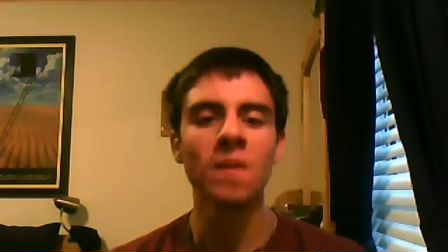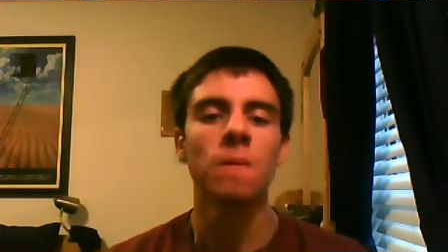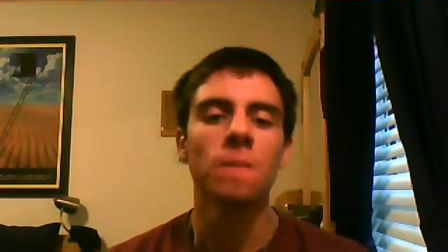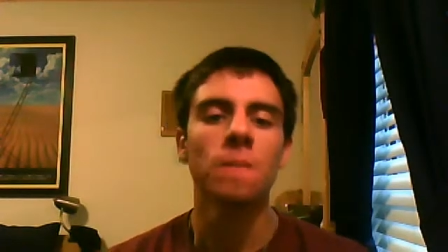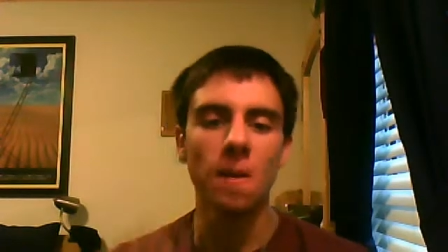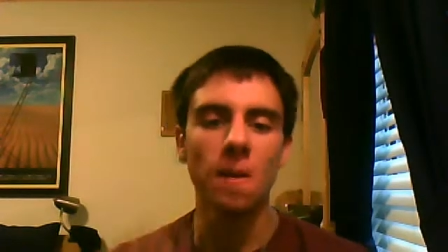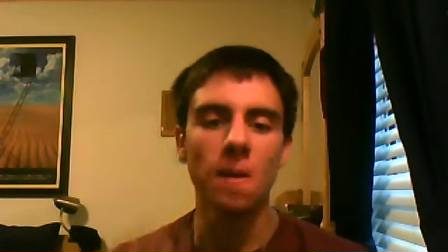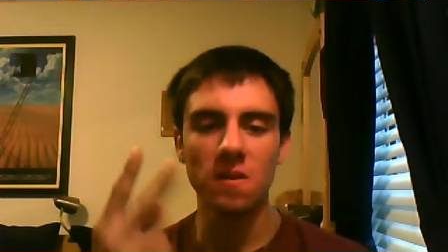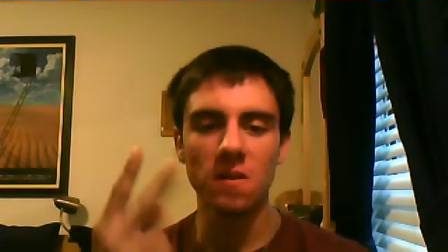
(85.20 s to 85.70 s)

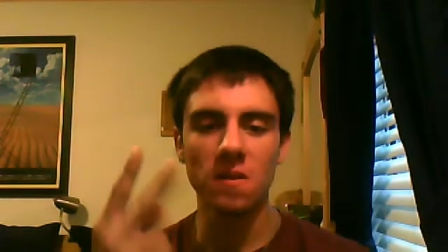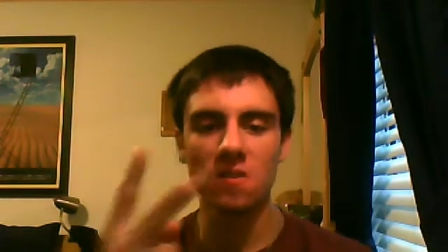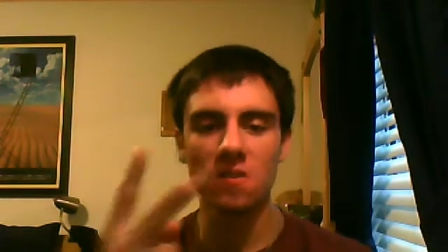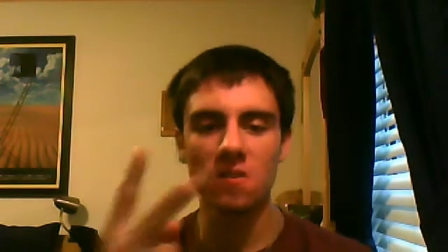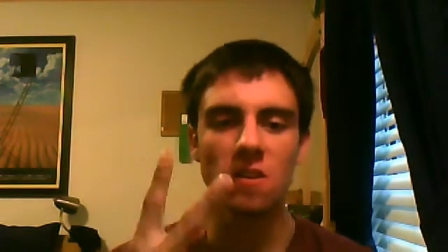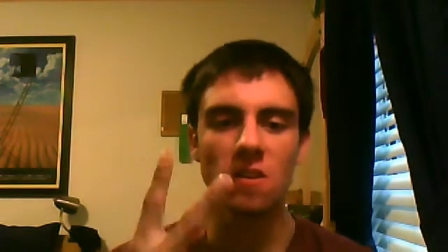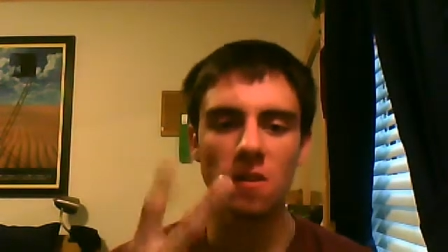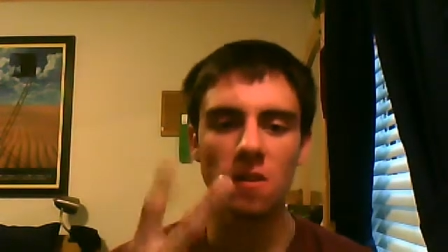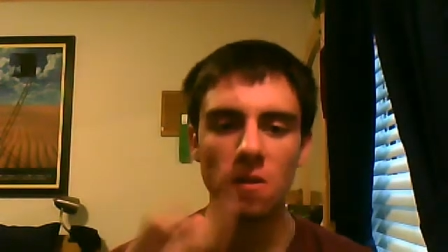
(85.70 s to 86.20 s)
actually going
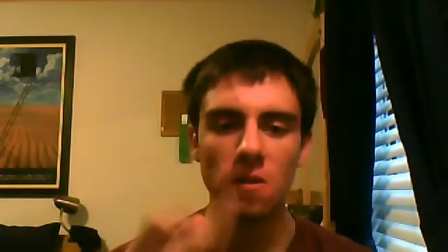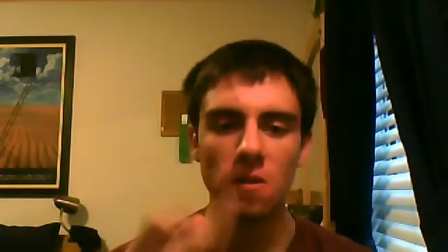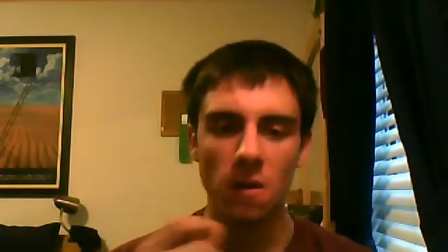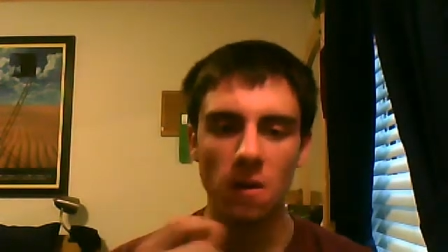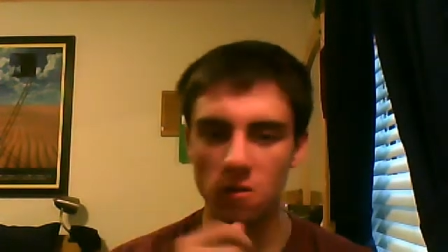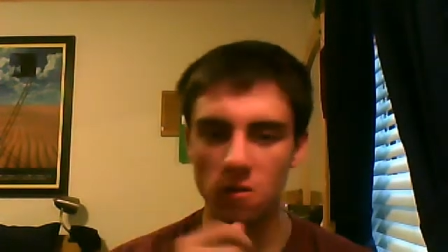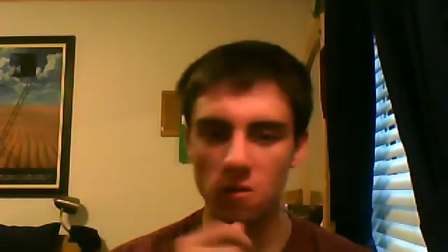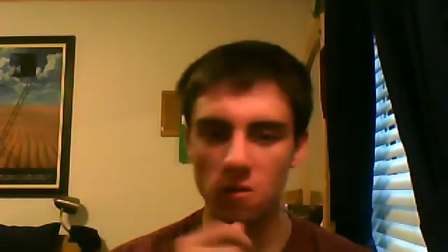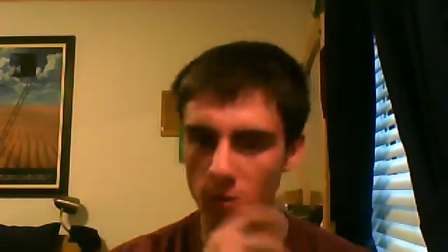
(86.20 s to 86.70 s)
to tell you about
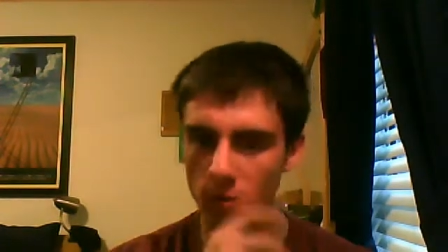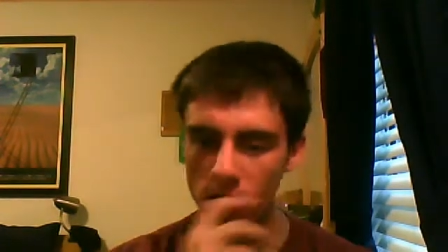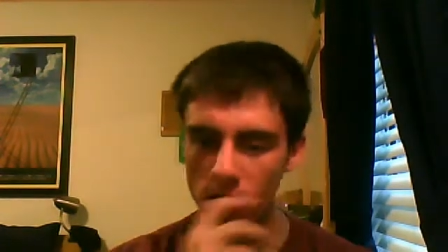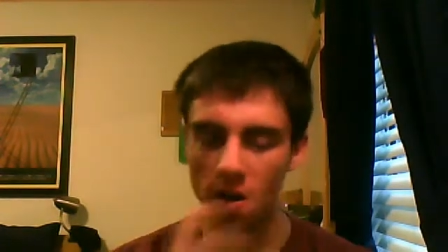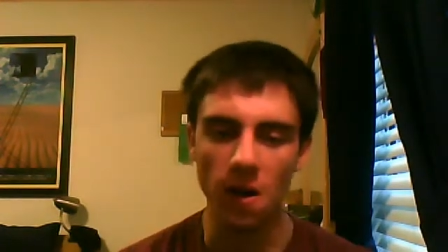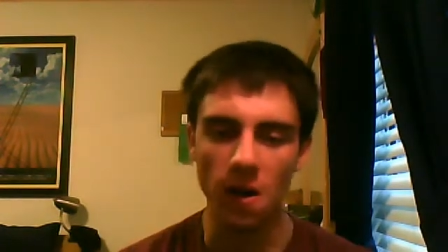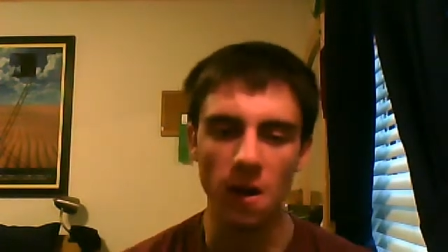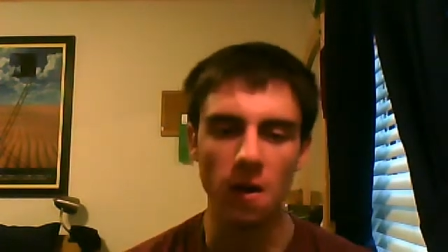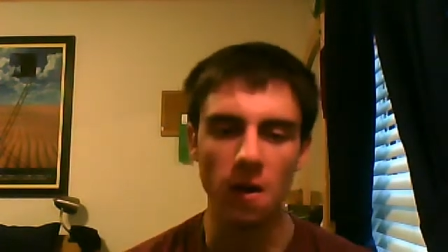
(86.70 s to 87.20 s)

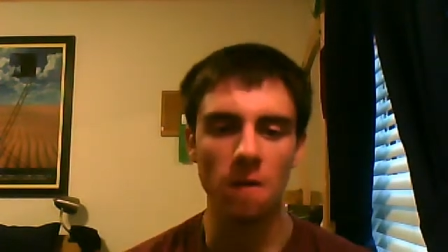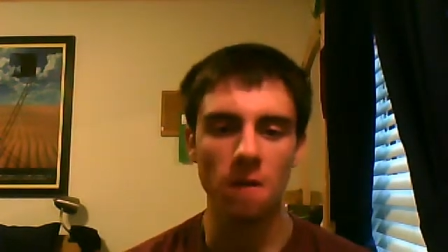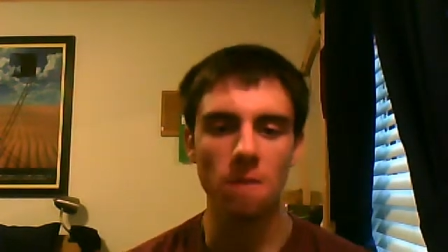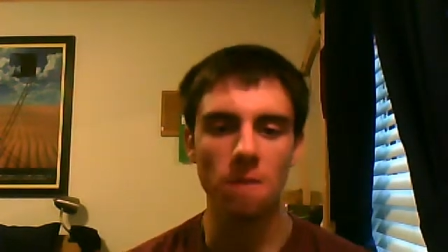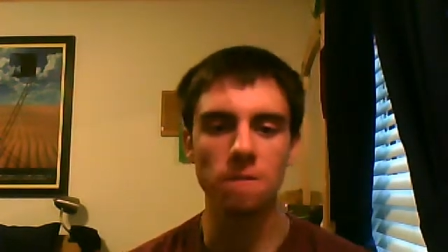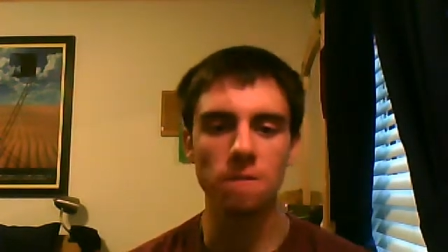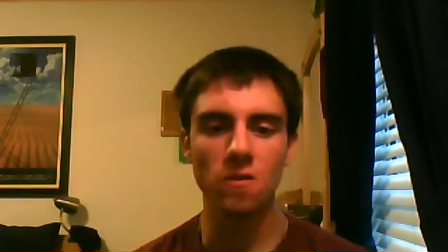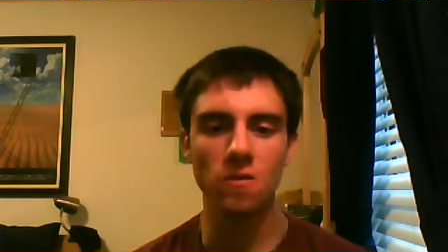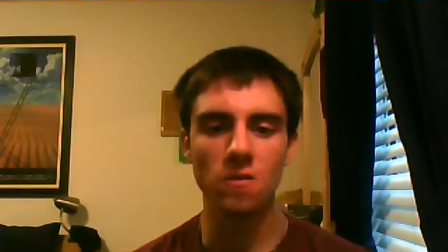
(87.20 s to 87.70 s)

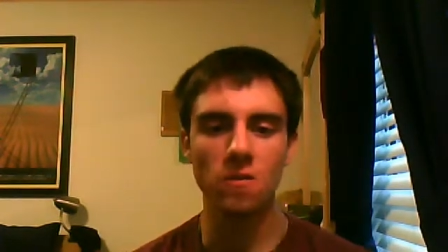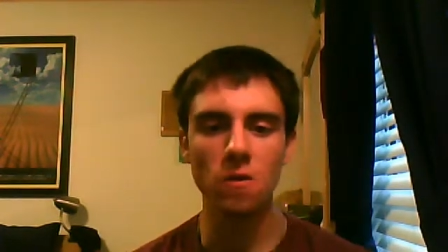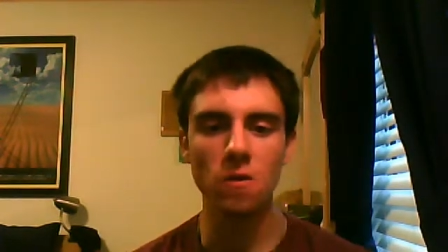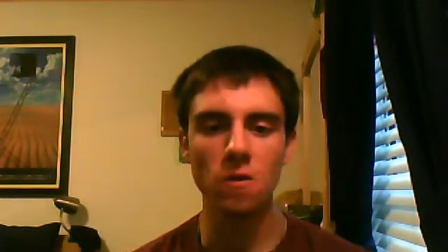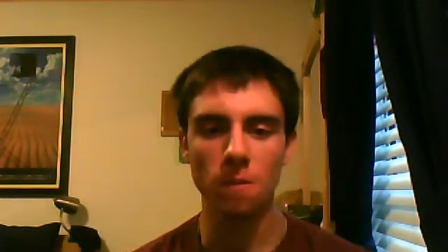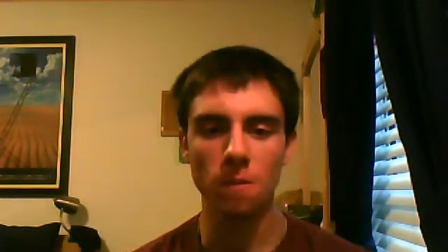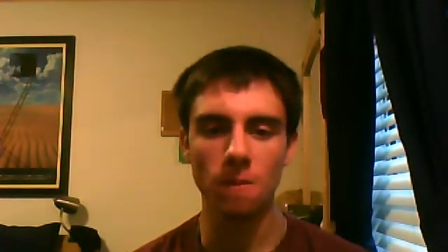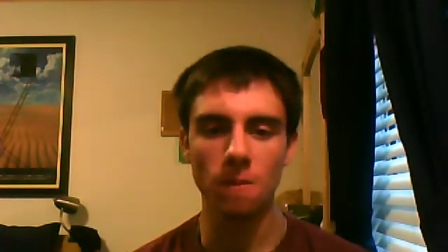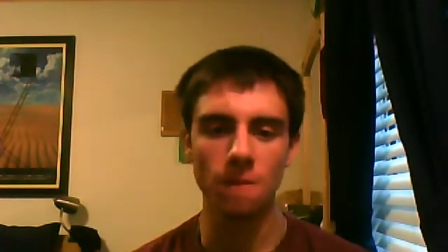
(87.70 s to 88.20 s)
two